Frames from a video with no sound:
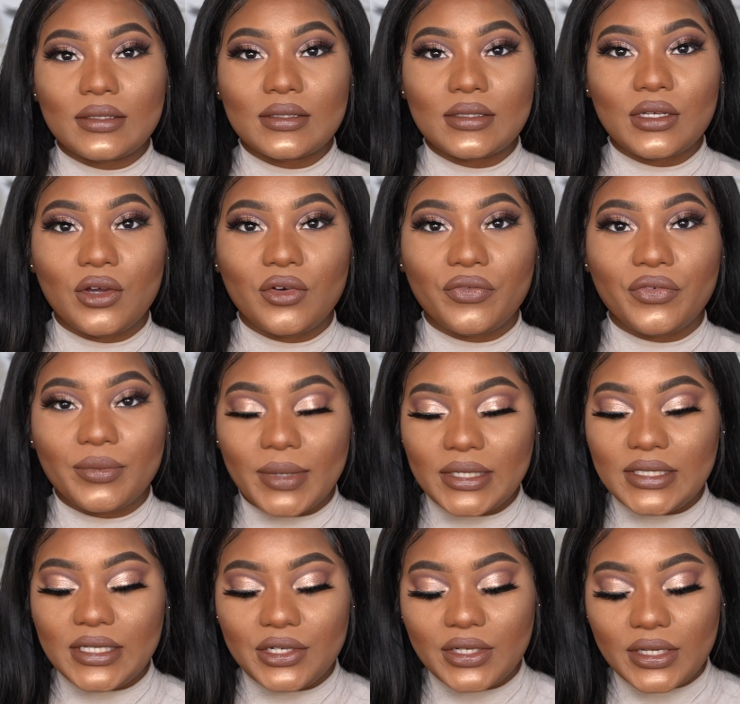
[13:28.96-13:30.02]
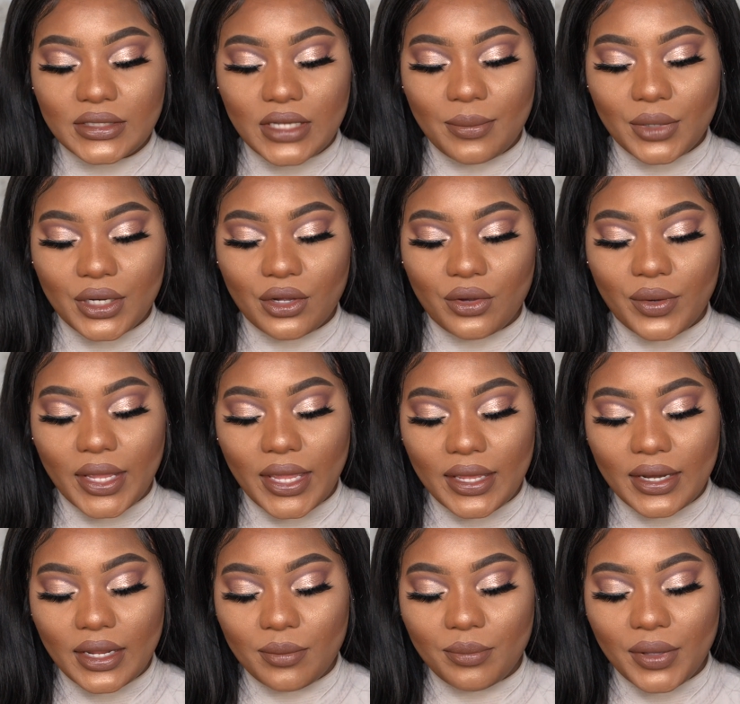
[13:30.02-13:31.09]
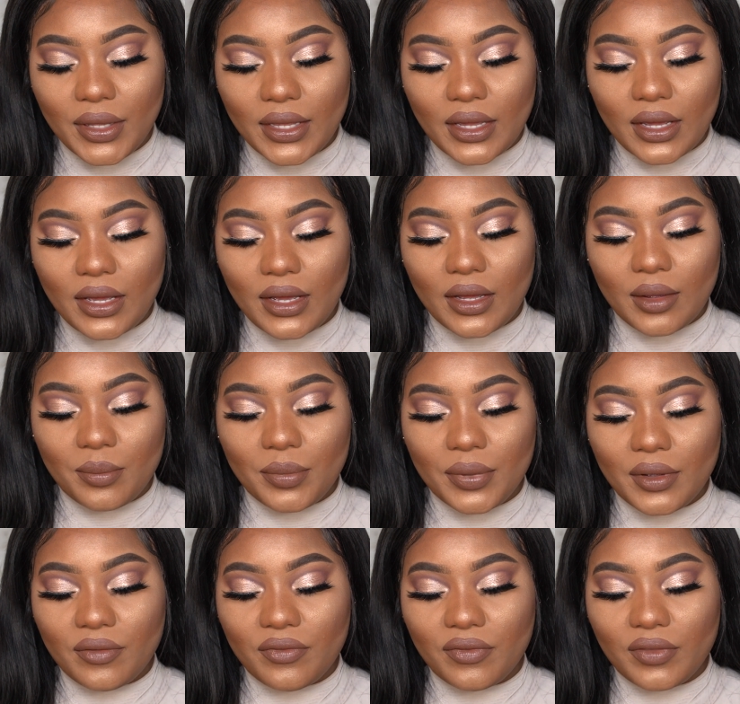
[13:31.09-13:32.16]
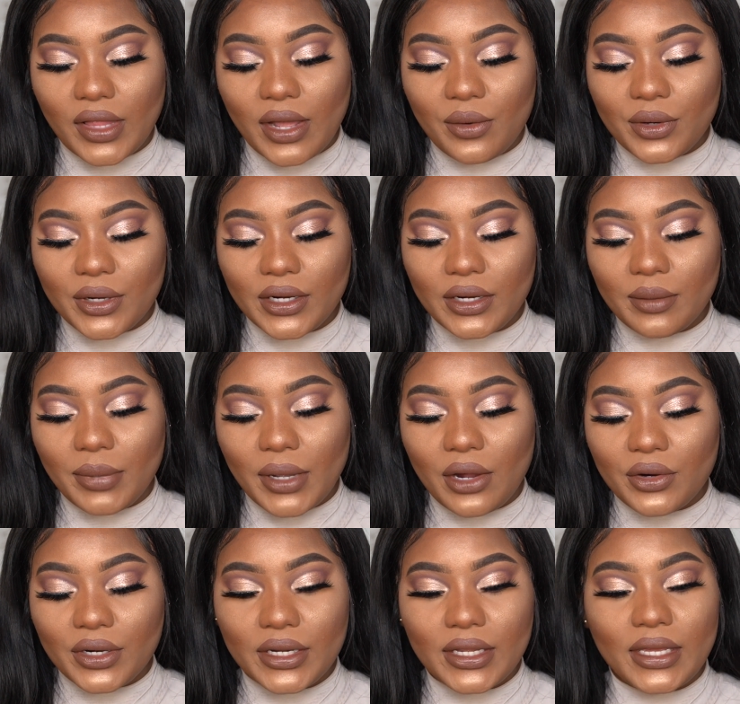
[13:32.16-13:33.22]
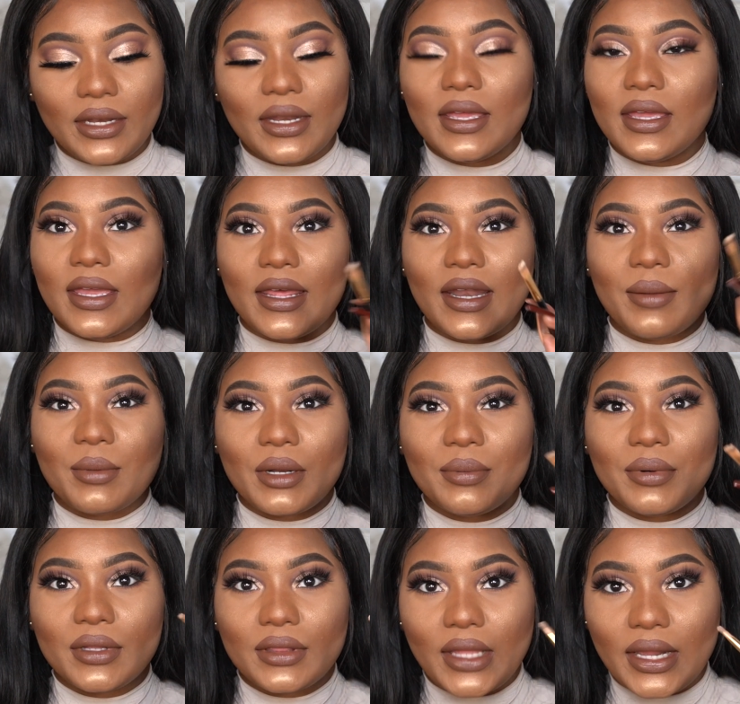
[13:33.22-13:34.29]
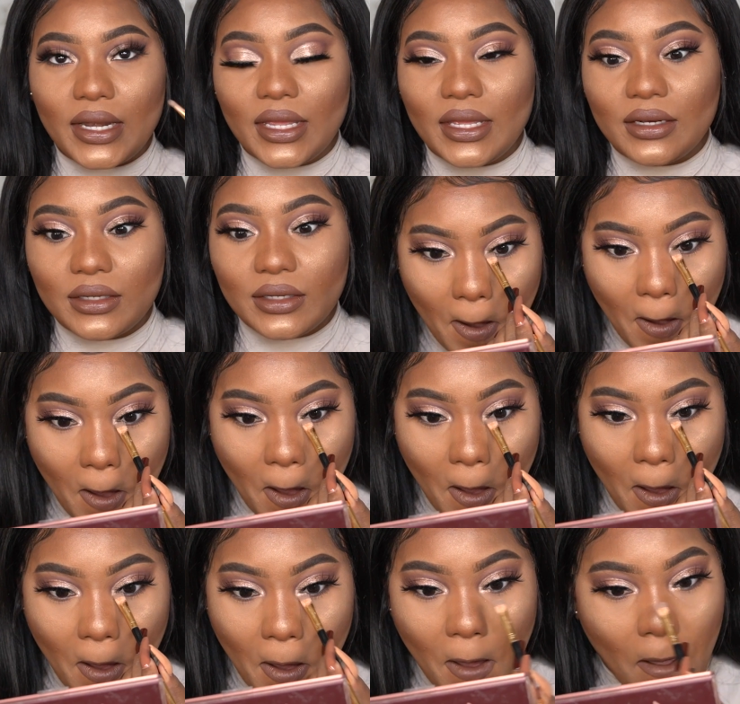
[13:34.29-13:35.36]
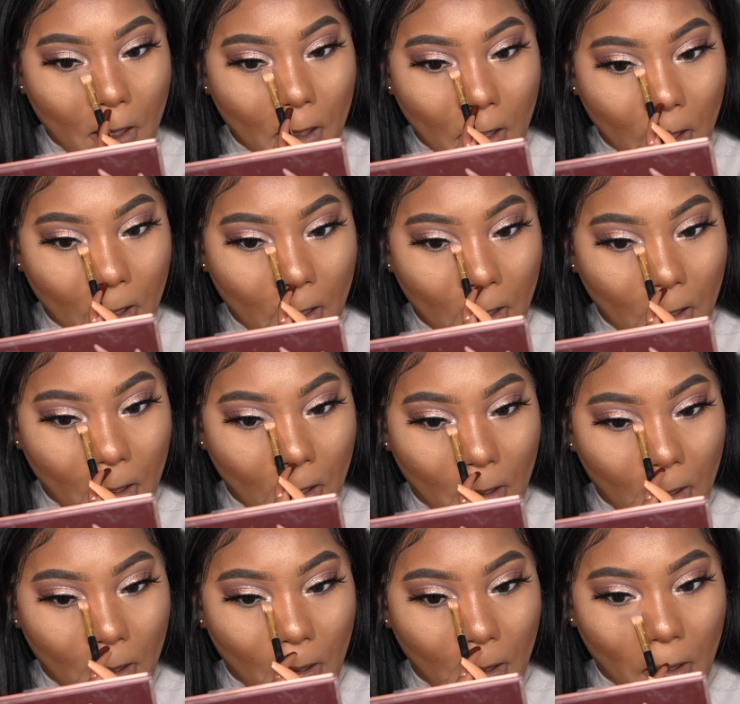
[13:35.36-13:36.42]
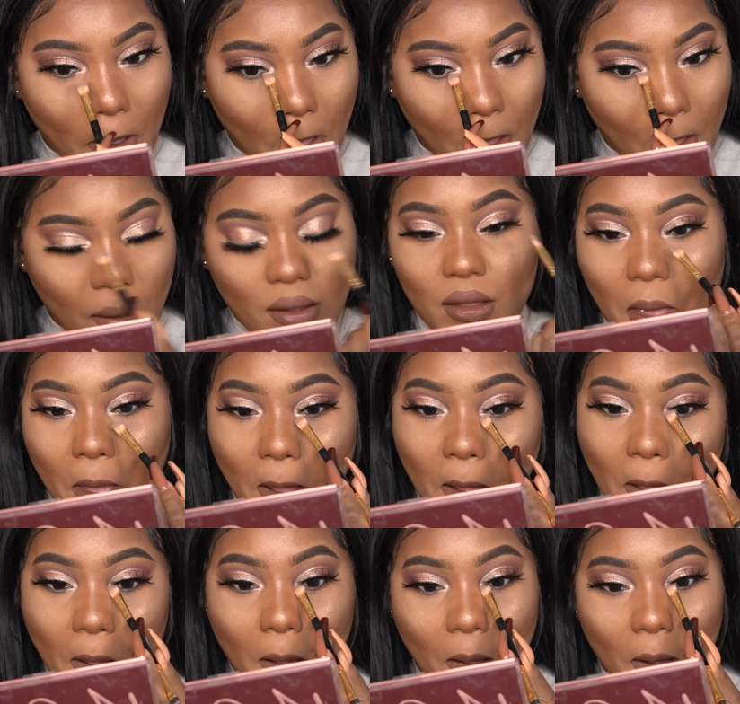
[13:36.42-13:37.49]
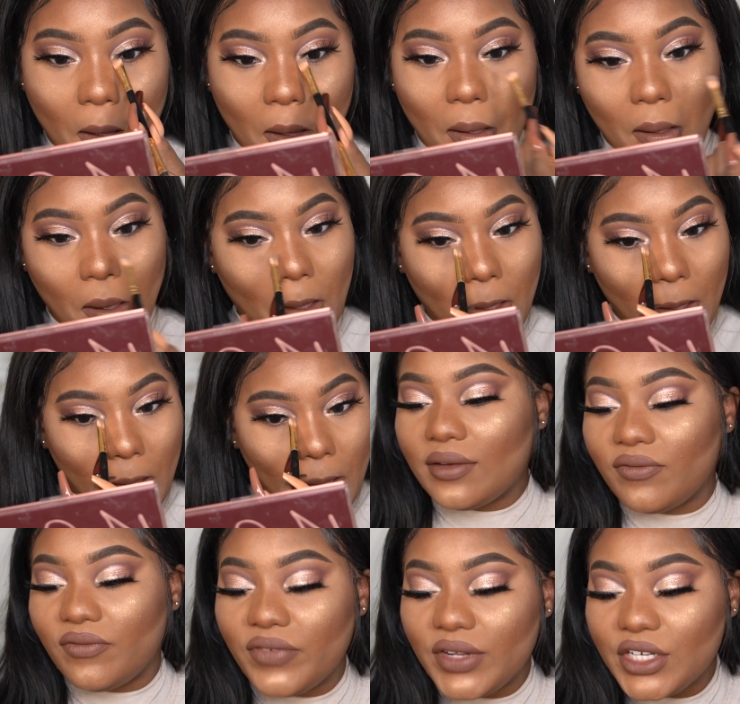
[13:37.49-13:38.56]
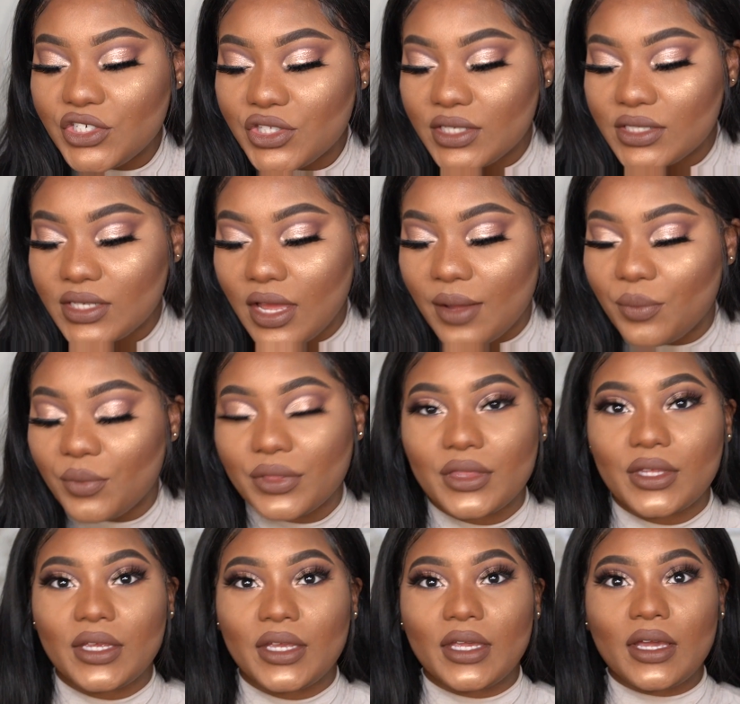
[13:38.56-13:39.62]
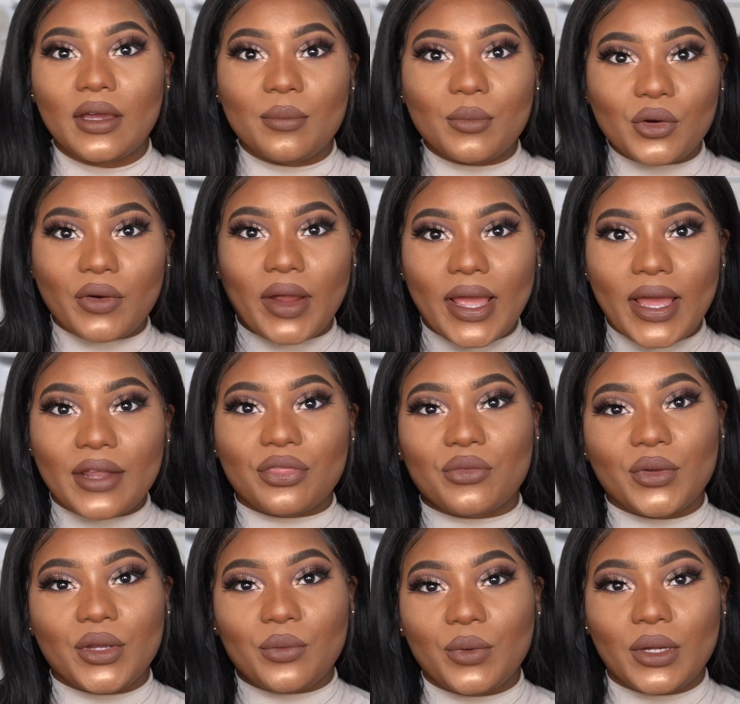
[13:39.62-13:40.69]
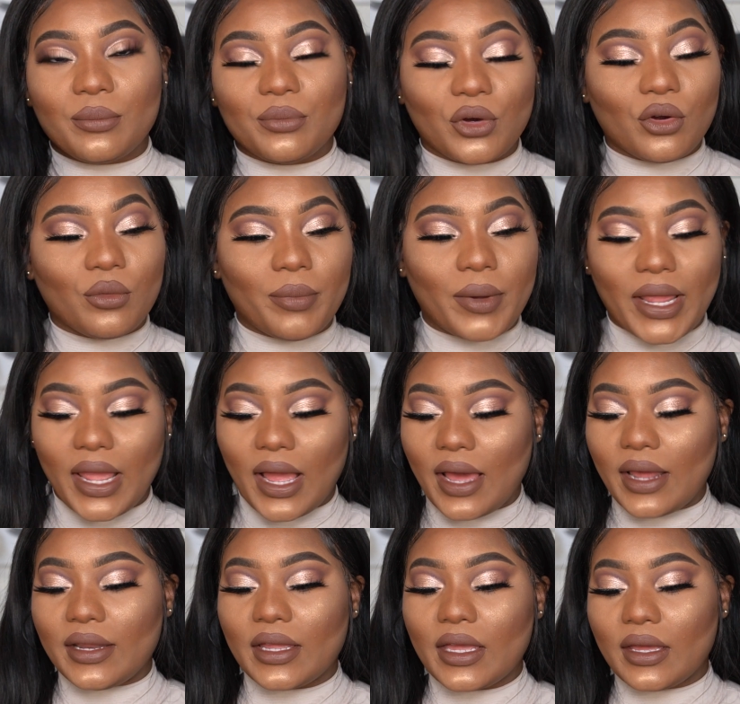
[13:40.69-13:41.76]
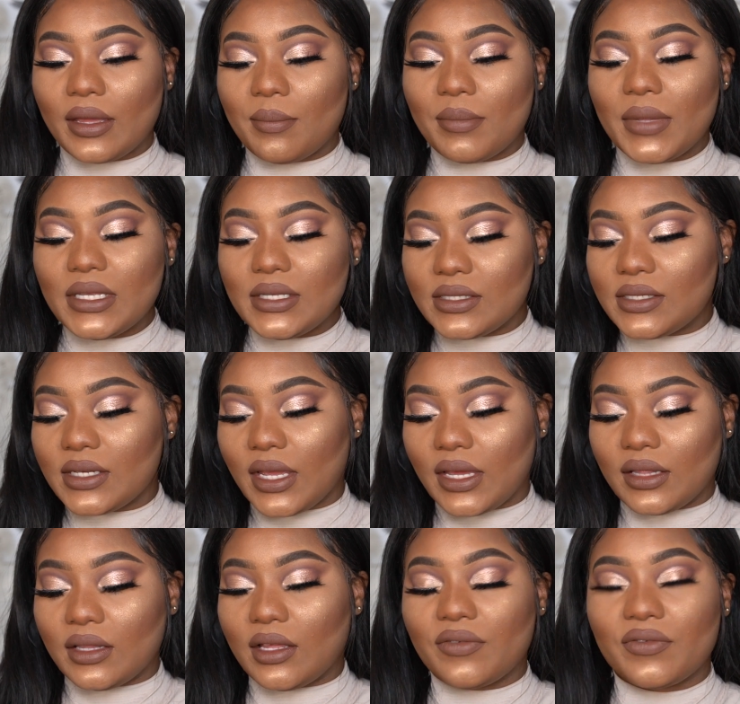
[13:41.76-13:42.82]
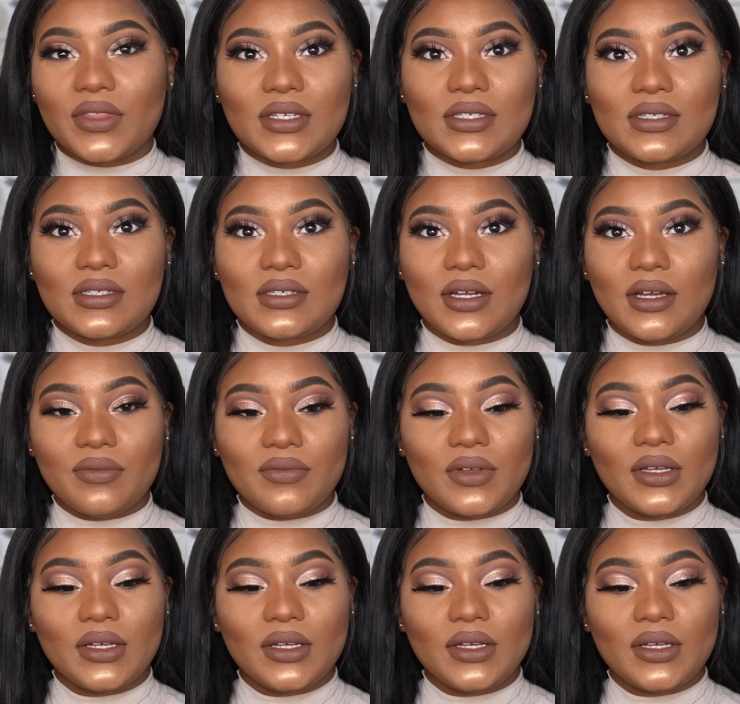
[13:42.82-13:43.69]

so for my tear duct, I'm gonna go ahead and pick up flower power again, and I'm gonna put that in my actual tear duct. I'm gonna go ahead and finish this up with the Murad 3-in-1 Probiotic Mist. I love this stuff.